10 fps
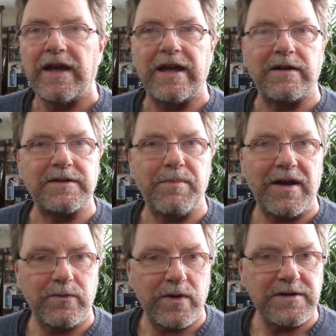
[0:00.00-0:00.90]
It'll
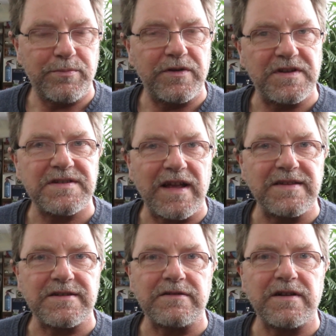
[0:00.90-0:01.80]
depend where you put the
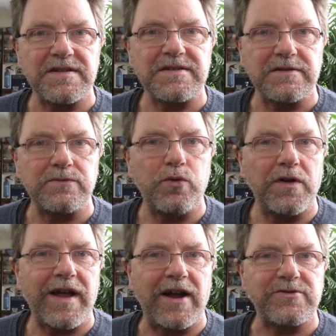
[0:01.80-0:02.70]
sensor as to
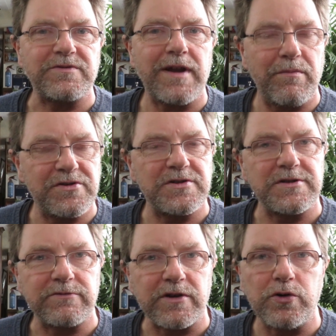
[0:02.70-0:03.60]
what actual
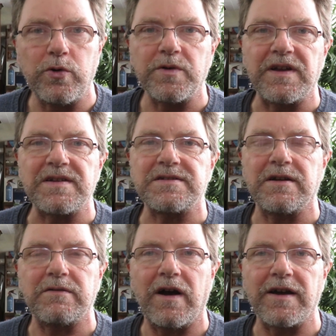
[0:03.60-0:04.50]
temperatures you're recording.
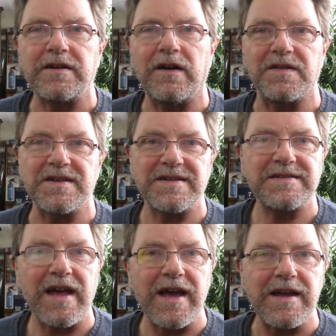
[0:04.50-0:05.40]
So I can't
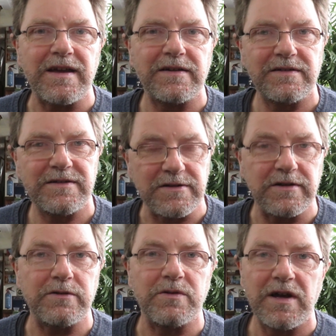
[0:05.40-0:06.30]
say to
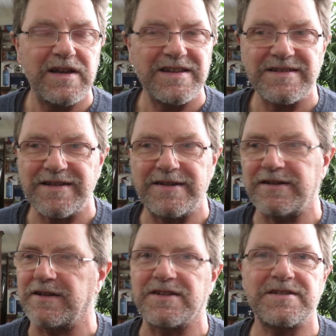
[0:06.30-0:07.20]
you, set
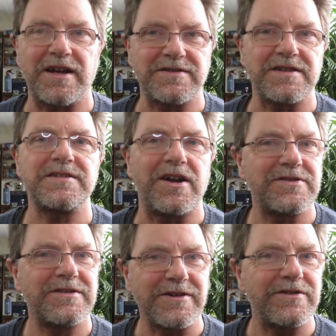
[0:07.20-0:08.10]
it at such and
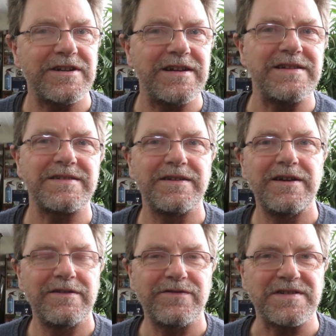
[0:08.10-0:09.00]
such degrees
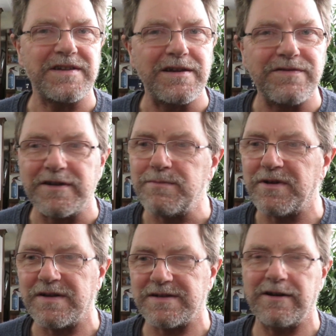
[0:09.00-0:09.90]
for safety,
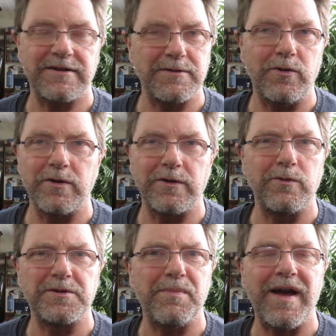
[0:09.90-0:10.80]
because it'll
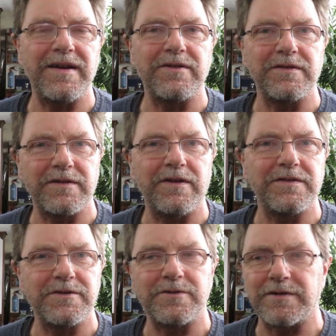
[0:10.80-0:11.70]
all depend
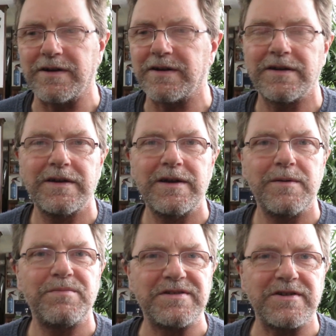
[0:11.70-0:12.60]
on your
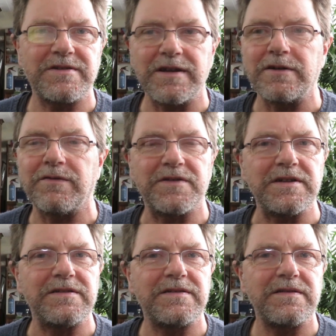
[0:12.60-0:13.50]
positioning of
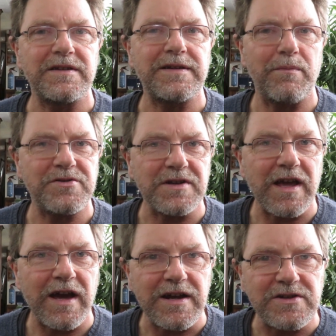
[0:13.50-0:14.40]
the temperature
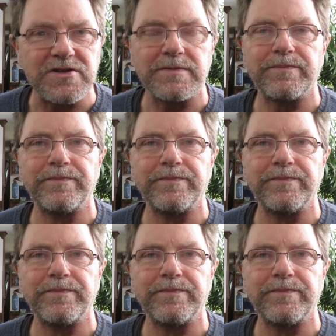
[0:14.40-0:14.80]
gauge.